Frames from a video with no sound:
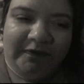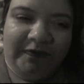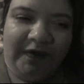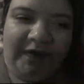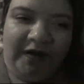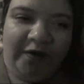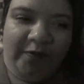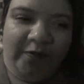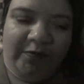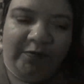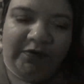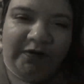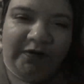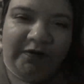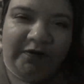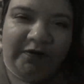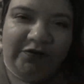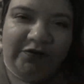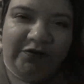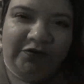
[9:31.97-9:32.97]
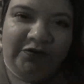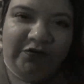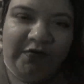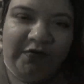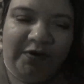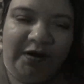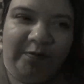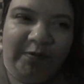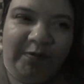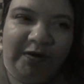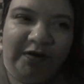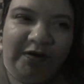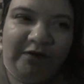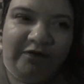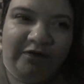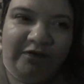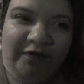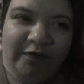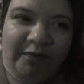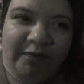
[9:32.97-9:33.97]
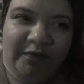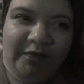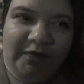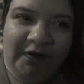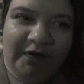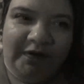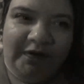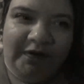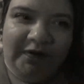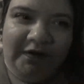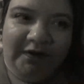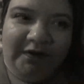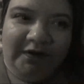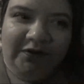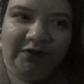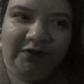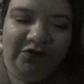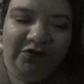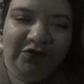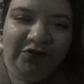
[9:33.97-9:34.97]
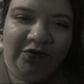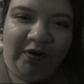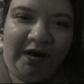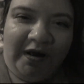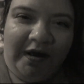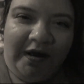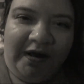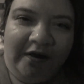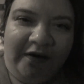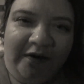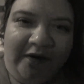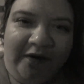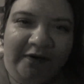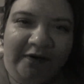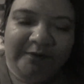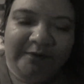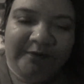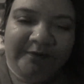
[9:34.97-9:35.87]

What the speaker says: helped kind of train me from junior high on